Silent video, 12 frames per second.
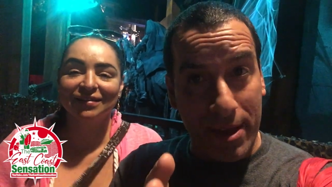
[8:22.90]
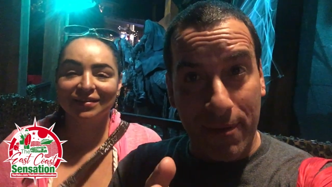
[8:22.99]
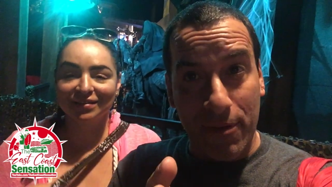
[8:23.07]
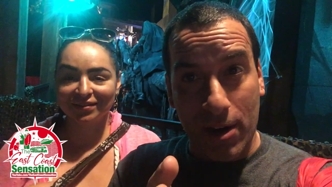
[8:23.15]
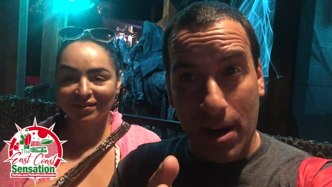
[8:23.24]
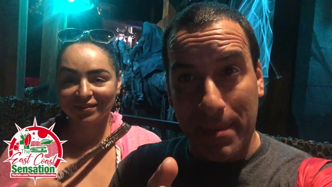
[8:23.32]
Speaker 1: it
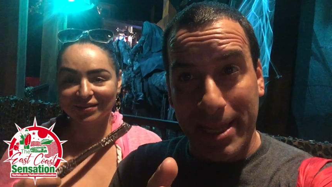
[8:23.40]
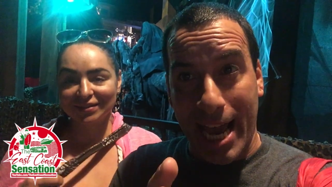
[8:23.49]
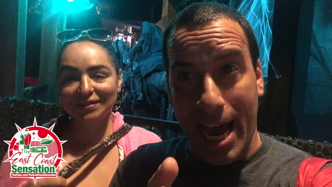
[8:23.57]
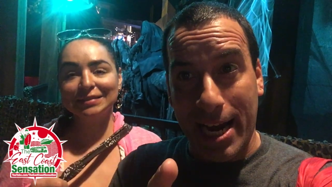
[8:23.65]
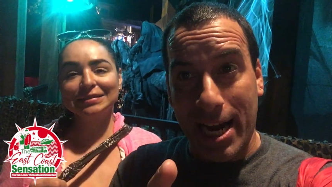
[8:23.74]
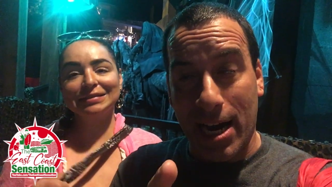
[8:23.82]
if you're coming
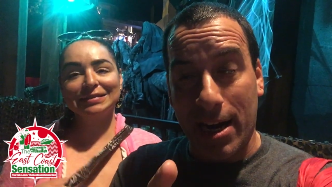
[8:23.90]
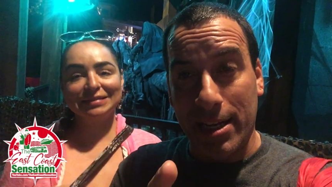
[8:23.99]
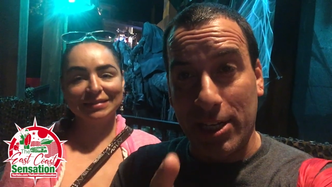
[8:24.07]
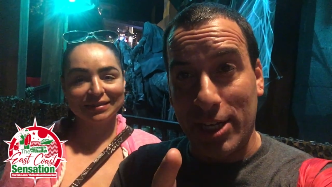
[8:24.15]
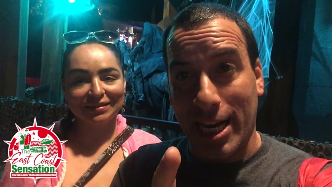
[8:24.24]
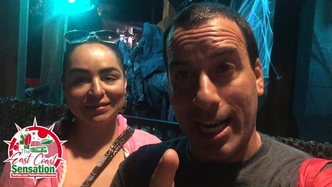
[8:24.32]
down here
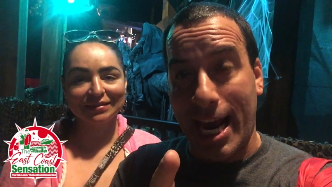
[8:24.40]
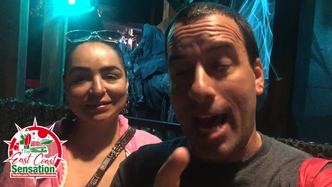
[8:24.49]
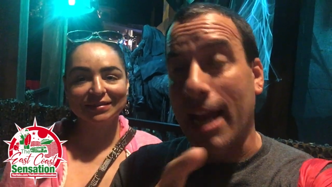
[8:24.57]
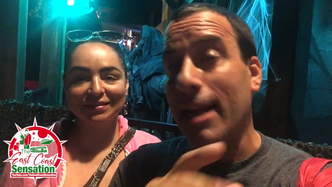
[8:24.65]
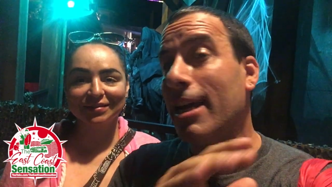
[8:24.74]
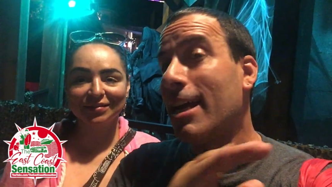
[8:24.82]
to check it
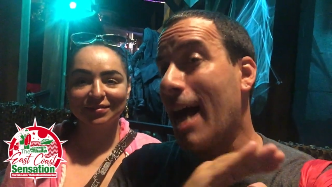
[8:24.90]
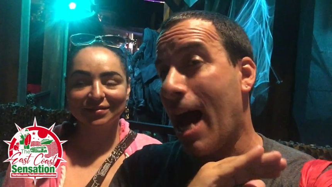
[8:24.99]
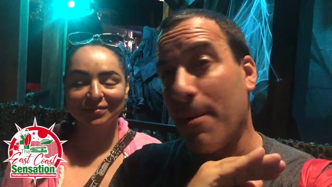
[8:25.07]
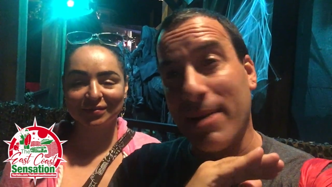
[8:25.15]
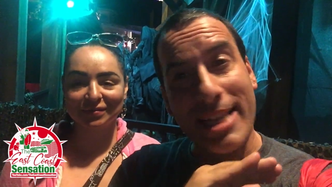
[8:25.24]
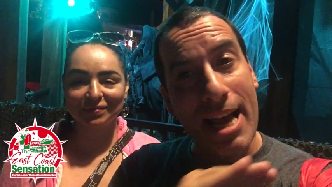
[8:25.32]
out. I
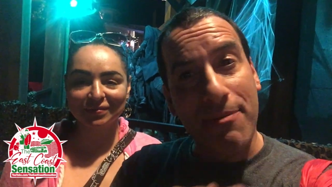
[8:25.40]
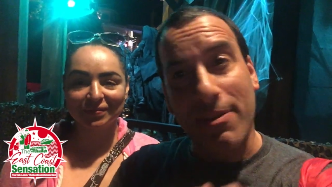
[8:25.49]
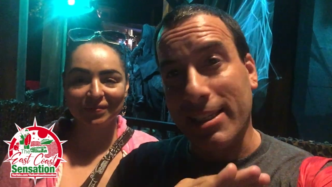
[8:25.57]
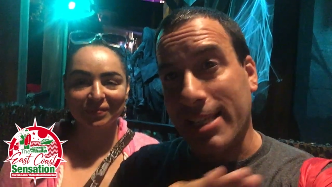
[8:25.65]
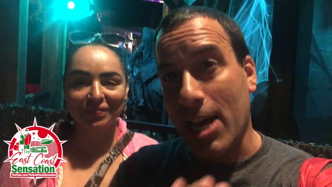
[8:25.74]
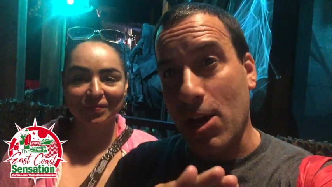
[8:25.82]
would
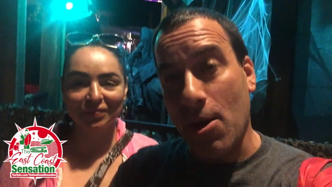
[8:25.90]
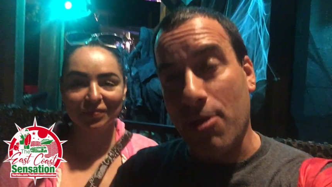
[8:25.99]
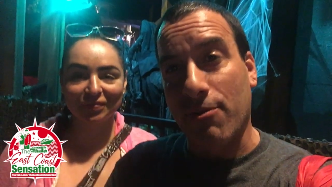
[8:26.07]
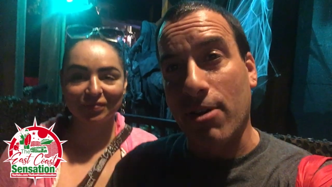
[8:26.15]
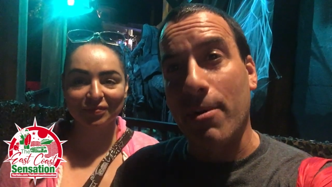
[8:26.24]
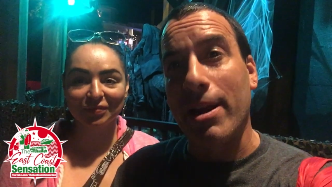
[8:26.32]
definitely say go
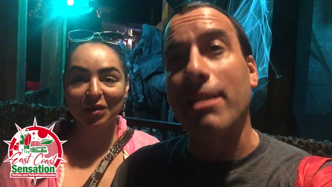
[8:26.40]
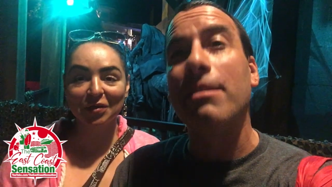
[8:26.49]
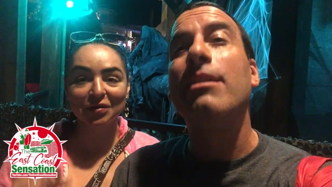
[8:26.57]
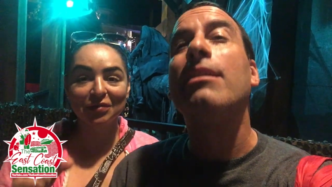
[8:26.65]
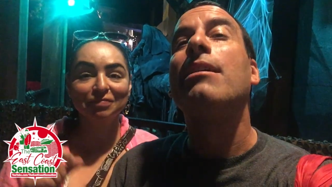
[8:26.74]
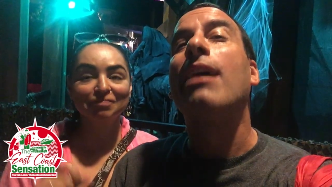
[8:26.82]
through it.
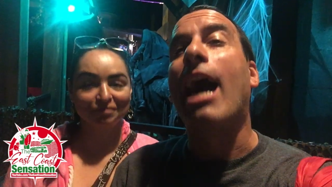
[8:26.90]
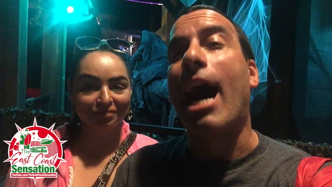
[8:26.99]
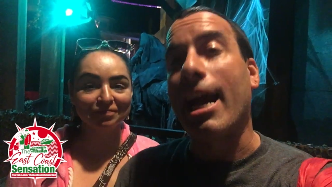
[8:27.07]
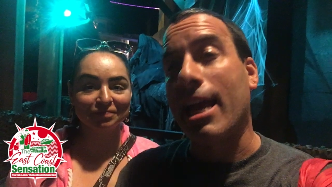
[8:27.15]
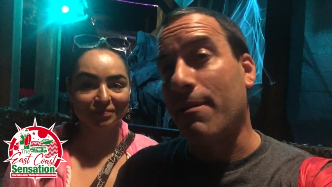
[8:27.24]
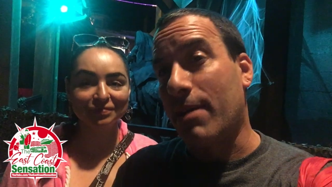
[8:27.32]

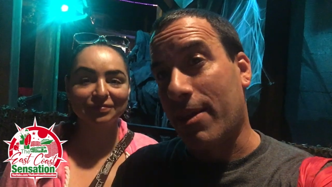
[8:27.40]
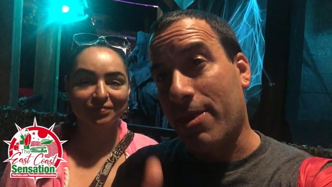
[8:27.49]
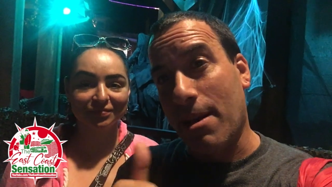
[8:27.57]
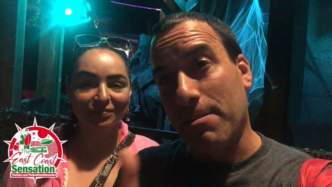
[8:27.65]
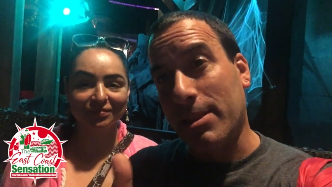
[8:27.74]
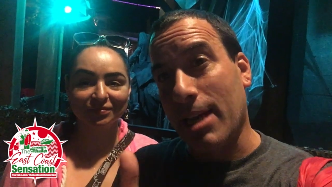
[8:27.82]
I give it a
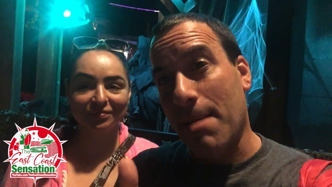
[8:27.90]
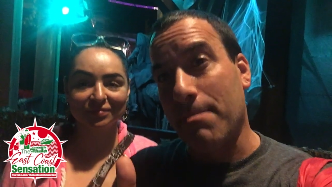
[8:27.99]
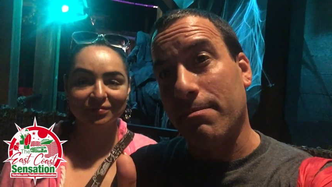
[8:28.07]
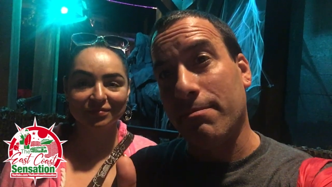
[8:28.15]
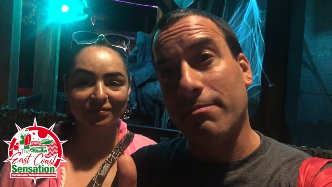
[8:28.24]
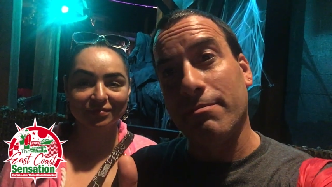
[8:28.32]
thumbs up.
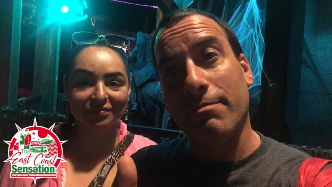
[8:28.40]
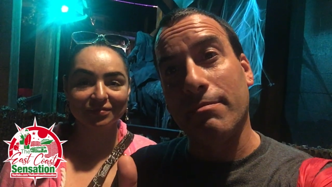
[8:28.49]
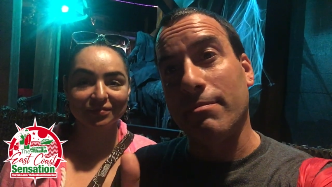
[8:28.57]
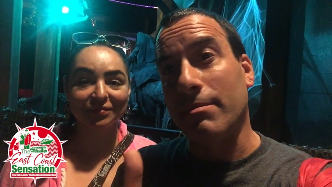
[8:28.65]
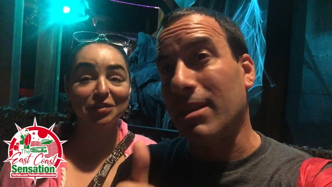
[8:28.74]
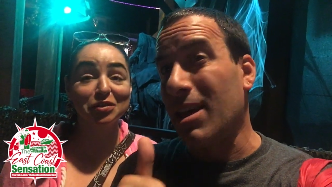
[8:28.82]

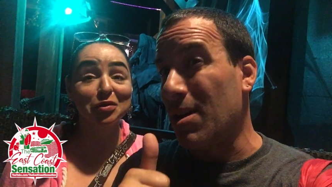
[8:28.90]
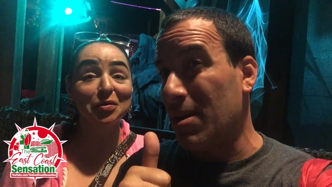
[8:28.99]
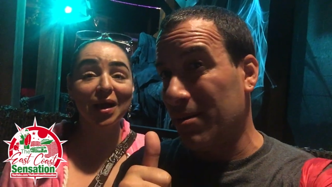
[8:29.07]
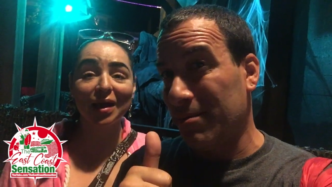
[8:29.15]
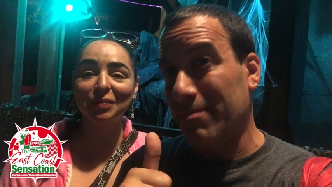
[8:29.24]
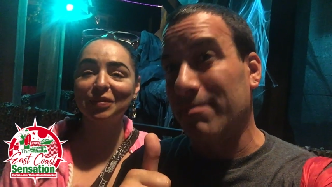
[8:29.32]
Speaker 2: So do
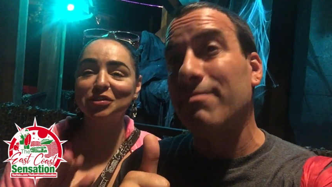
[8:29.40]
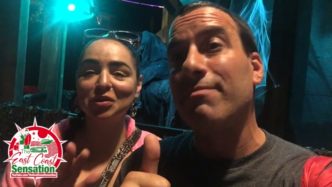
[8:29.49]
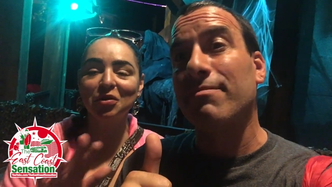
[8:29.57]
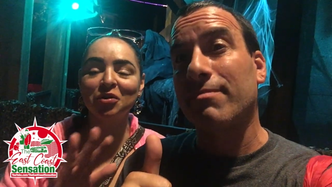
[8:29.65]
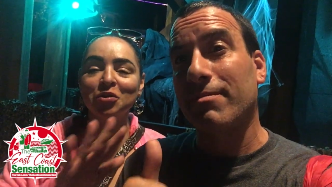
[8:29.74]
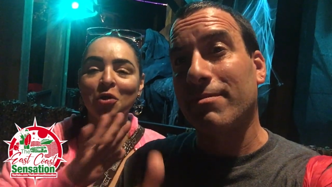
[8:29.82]
I,
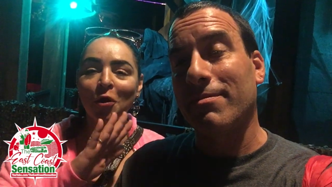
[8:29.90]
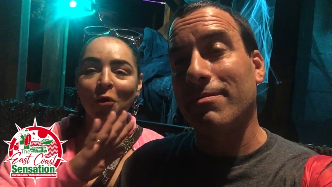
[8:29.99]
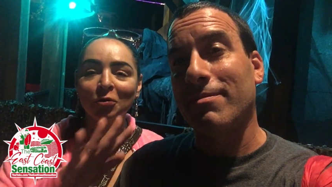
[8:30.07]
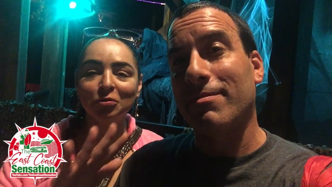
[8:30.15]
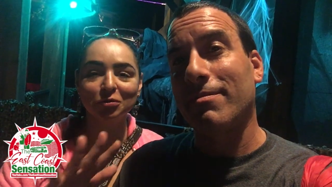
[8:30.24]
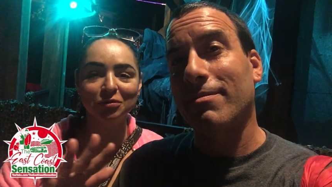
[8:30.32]
but
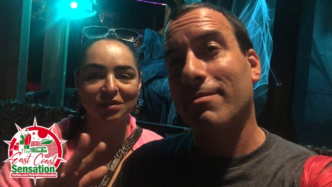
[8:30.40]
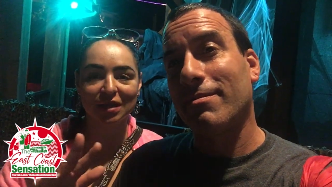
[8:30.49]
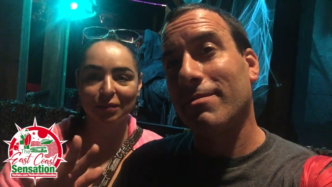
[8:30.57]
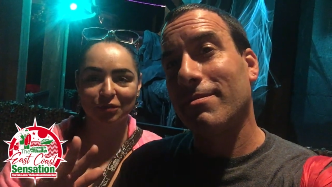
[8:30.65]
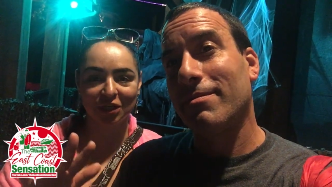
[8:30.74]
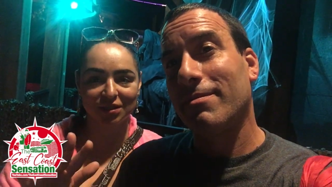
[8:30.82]
no loose
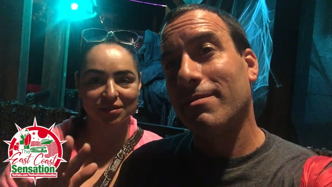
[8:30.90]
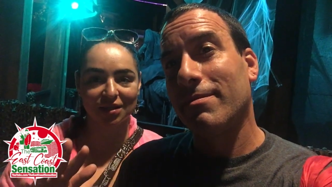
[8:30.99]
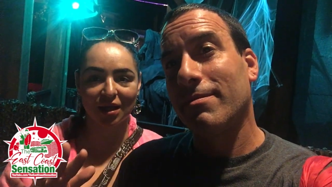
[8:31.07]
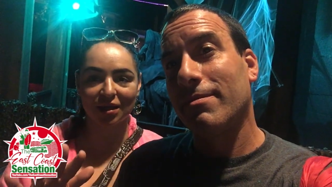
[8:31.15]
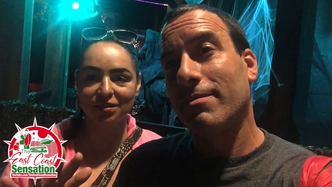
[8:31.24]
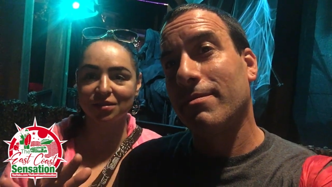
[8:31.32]
objects,
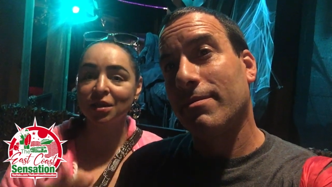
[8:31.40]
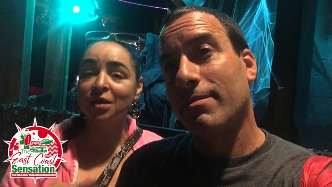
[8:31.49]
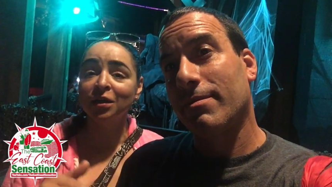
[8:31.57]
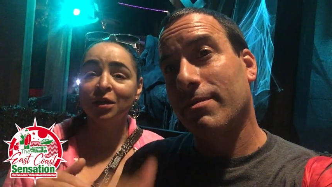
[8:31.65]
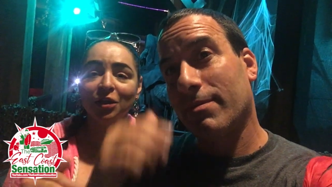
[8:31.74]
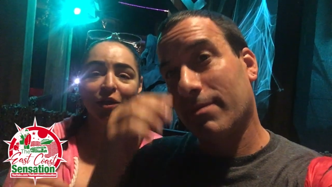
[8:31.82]
guys.
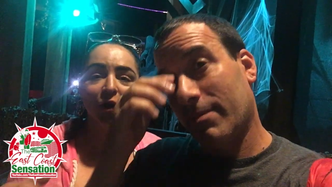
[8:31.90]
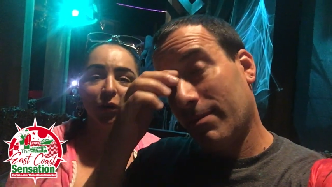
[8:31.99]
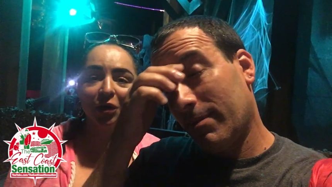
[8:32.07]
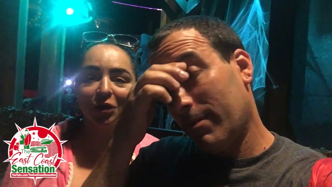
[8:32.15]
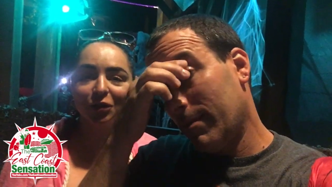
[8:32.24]
You don't want to